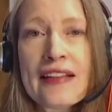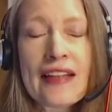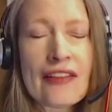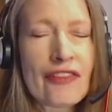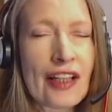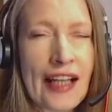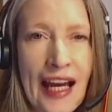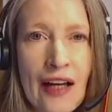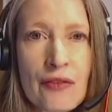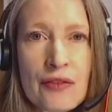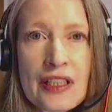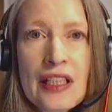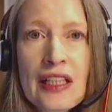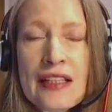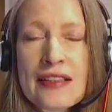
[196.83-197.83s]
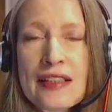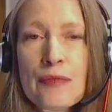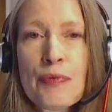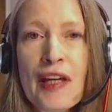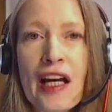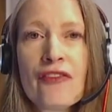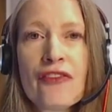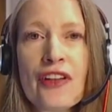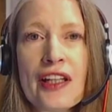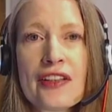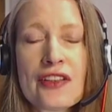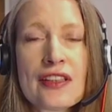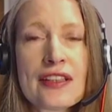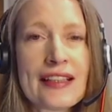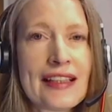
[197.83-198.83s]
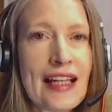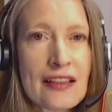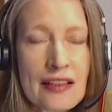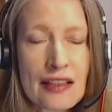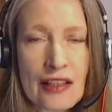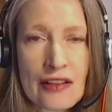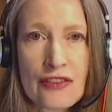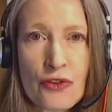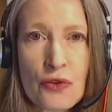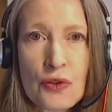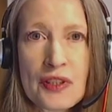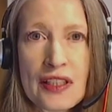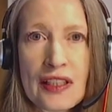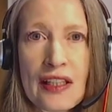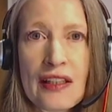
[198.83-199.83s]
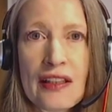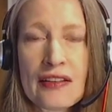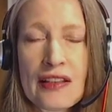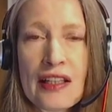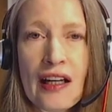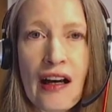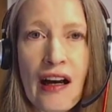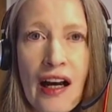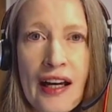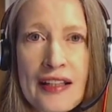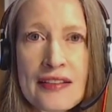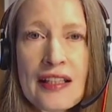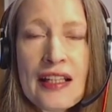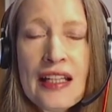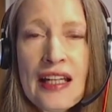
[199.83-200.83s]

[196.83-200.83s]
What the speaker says: They've allowed CPI inflation to get to those 40-year highs.